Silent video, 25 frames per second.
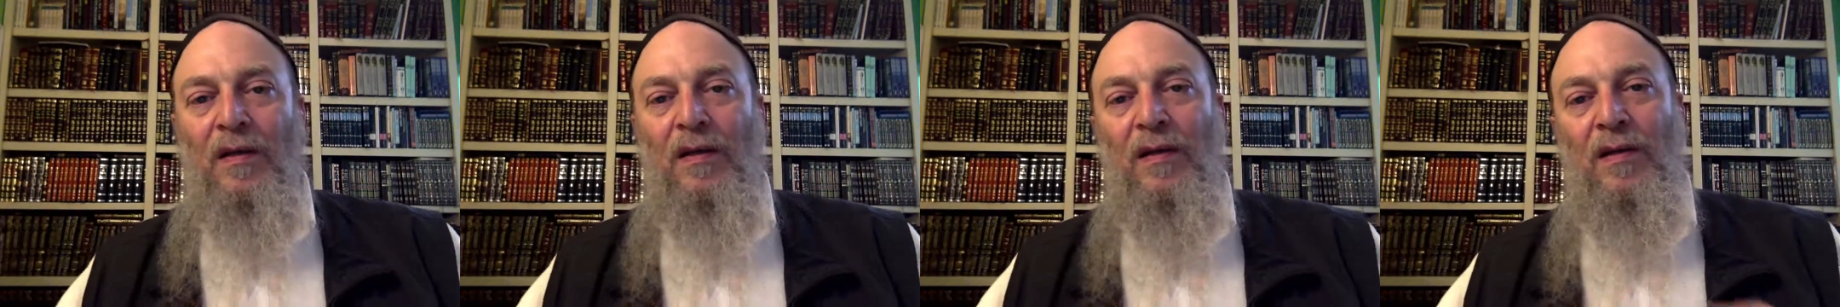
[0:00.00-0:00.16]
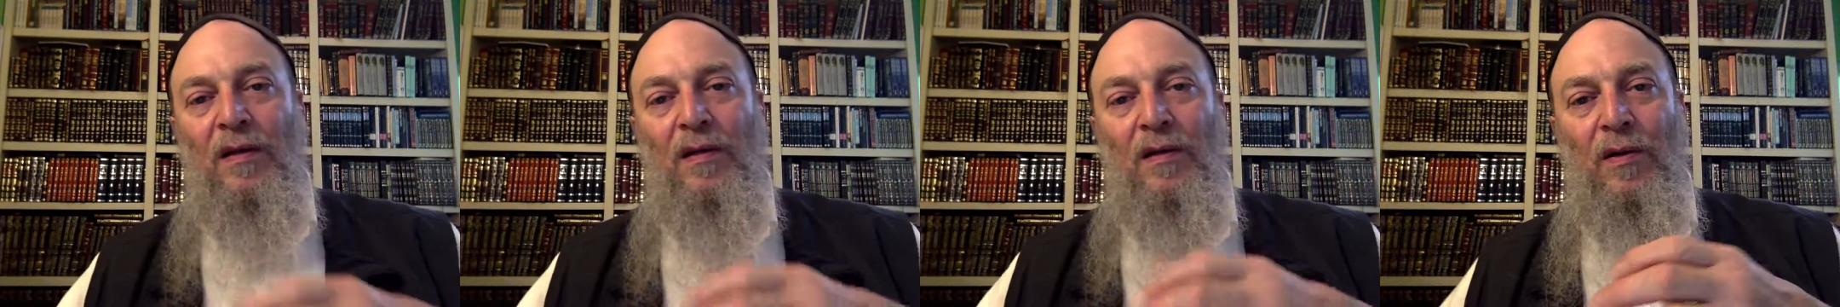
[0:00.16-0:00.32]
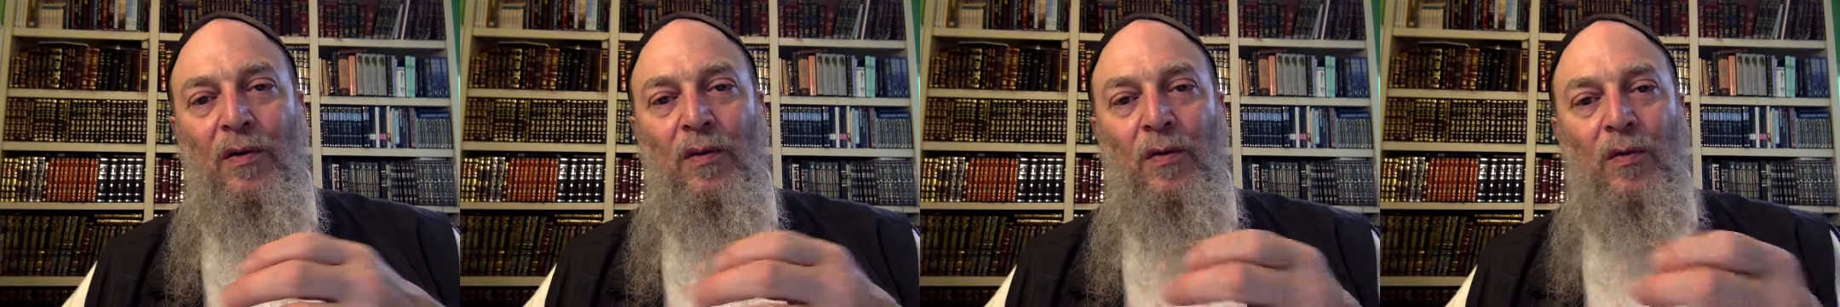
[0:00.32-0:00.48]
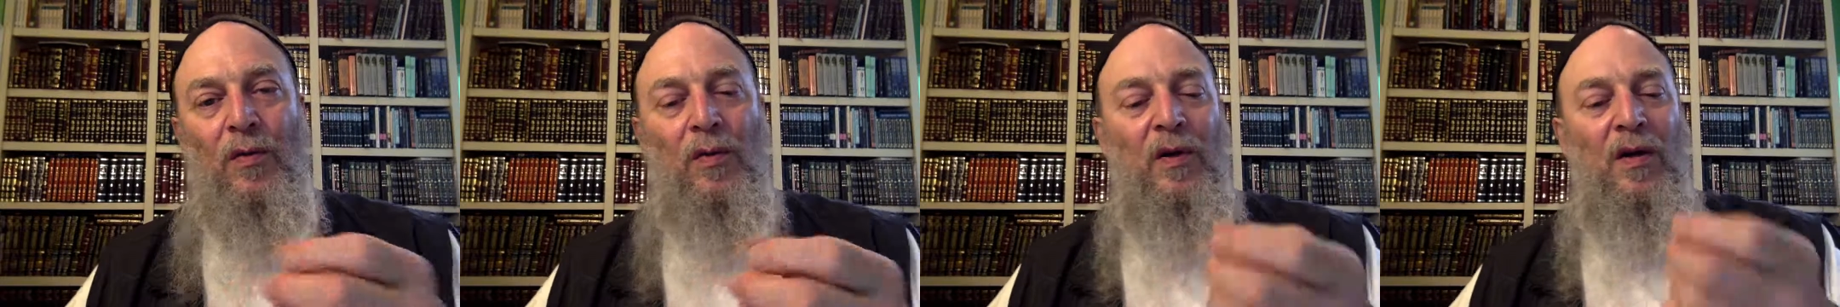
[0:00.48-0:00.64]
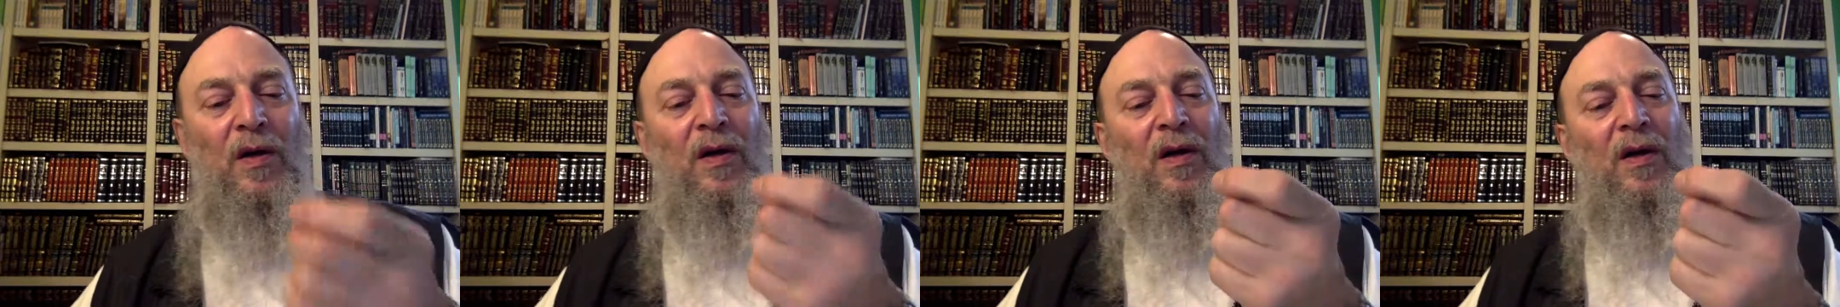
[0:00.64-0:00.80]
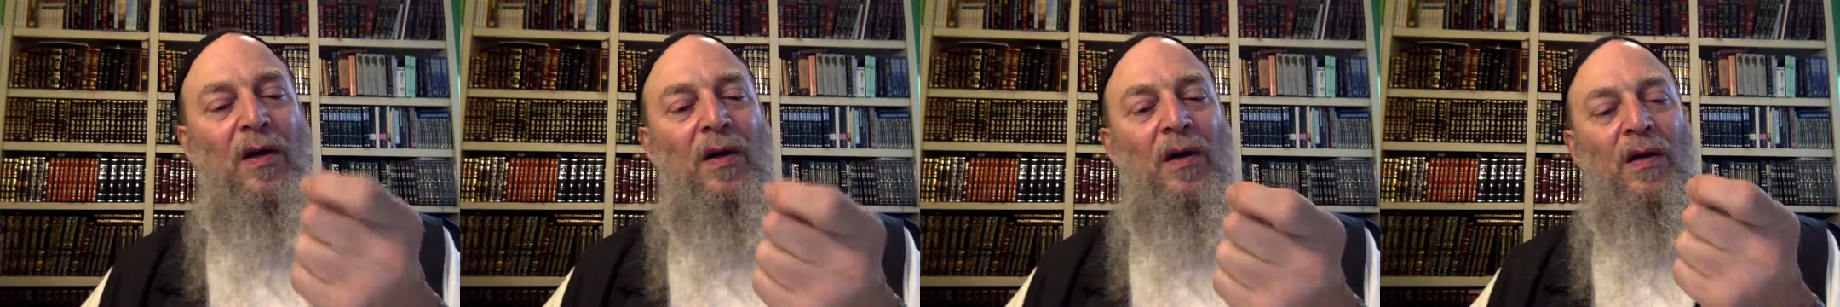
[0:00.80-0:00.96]

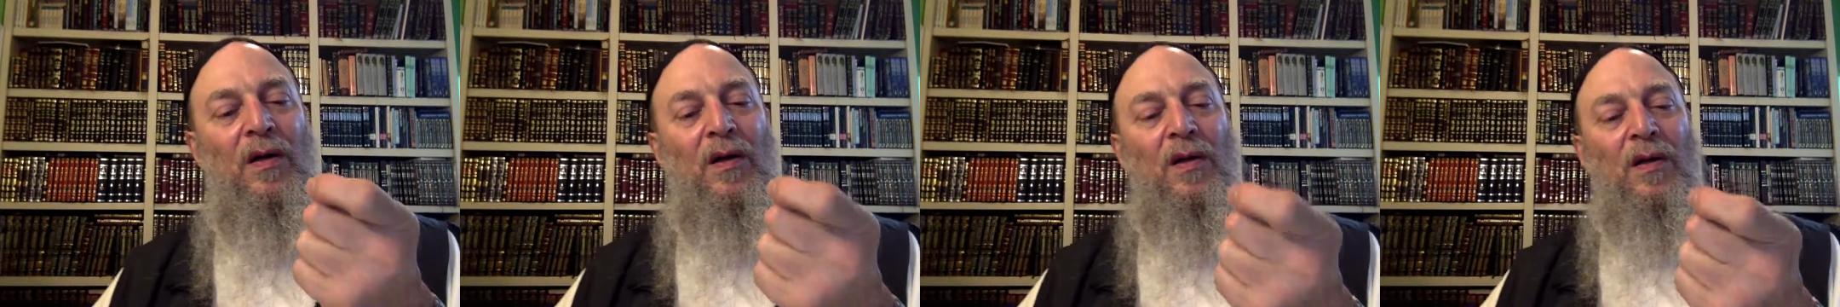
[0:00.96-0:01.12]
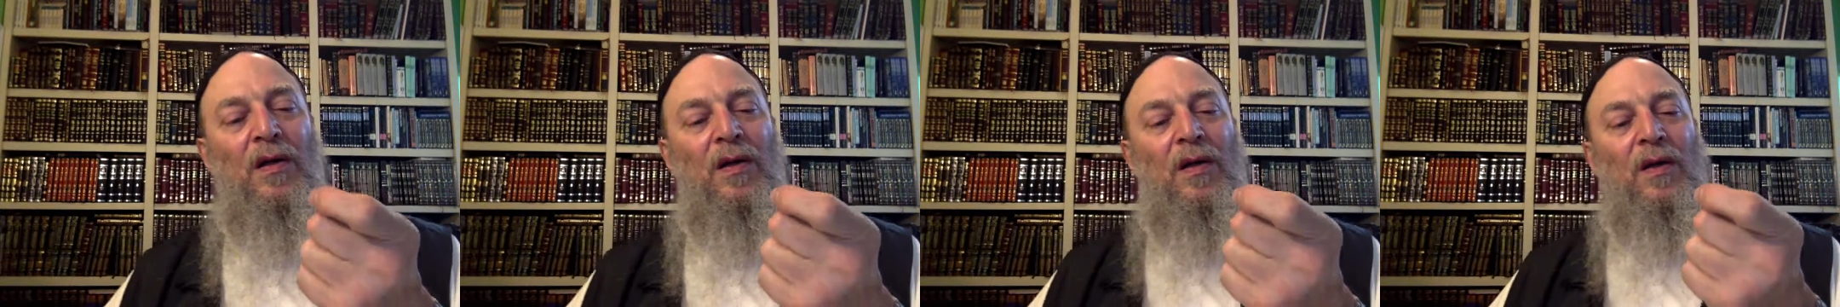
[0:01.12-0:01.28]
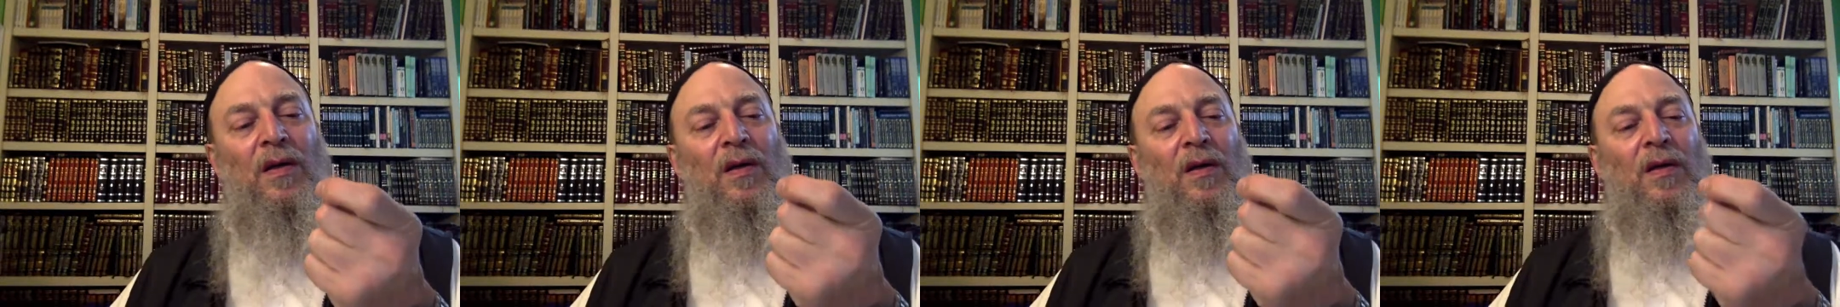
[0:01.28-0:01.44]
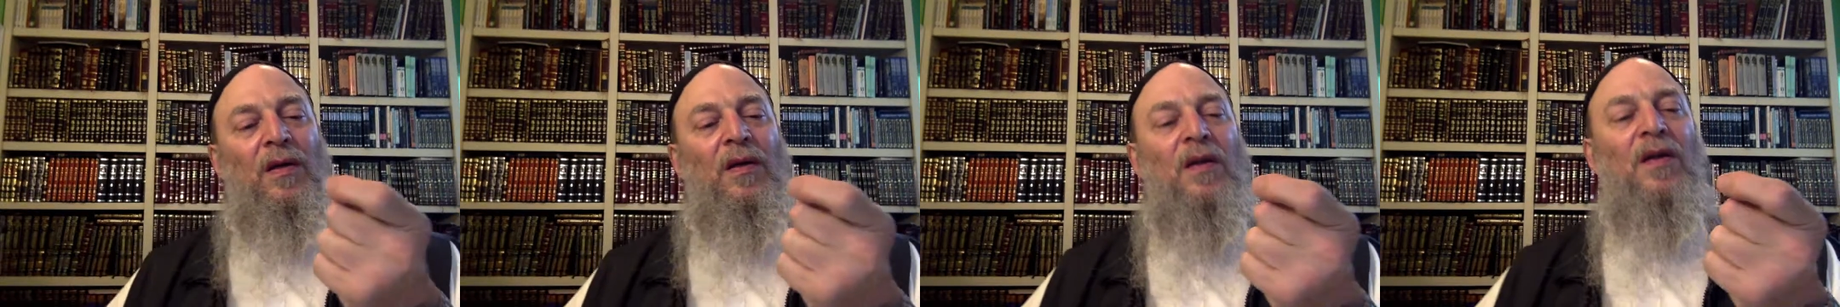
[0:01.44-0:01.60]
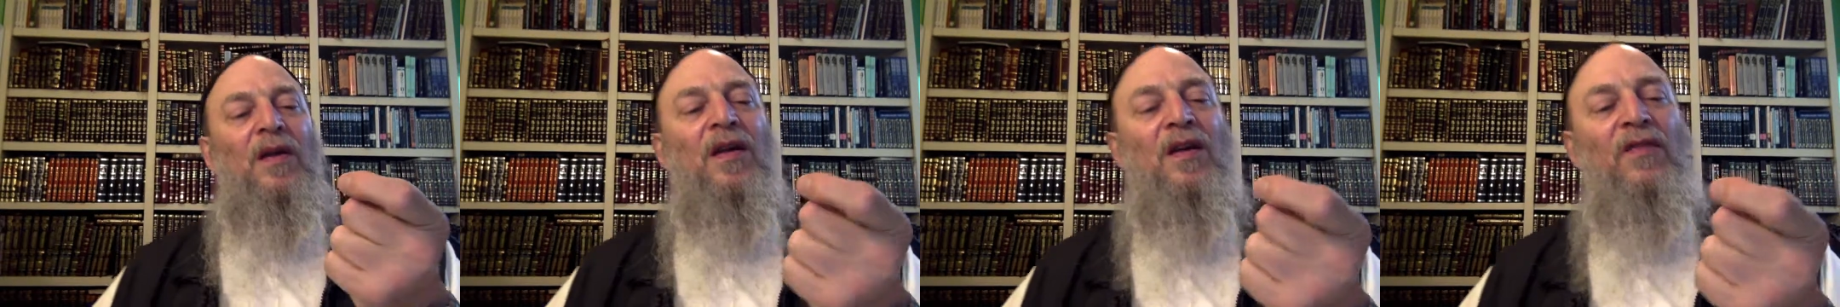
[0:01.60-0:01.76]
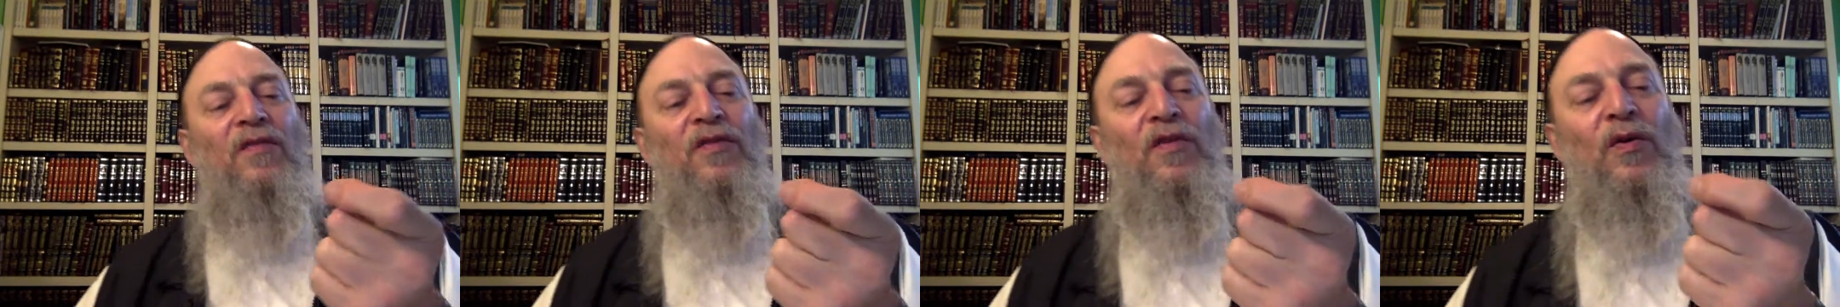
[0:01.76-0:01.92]

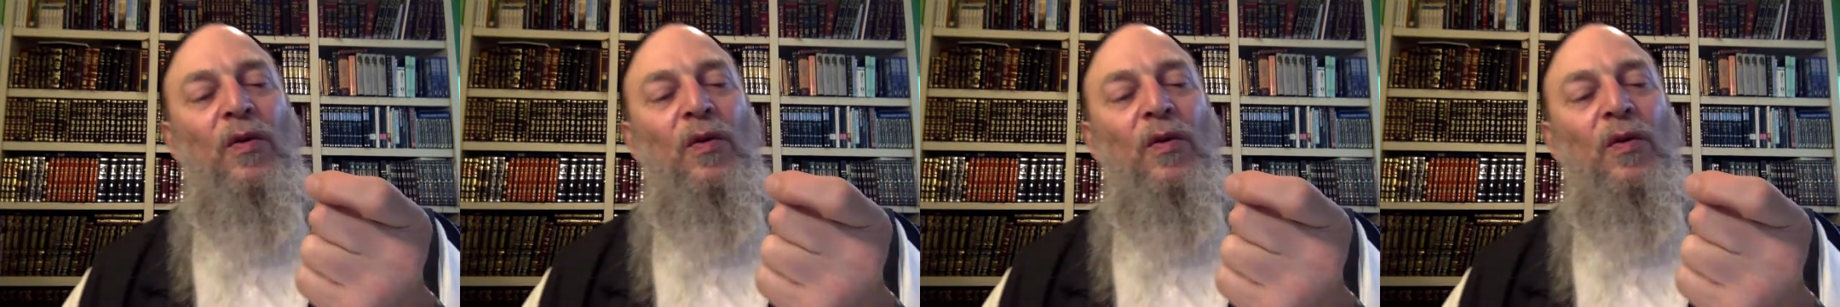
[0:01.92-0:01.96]
If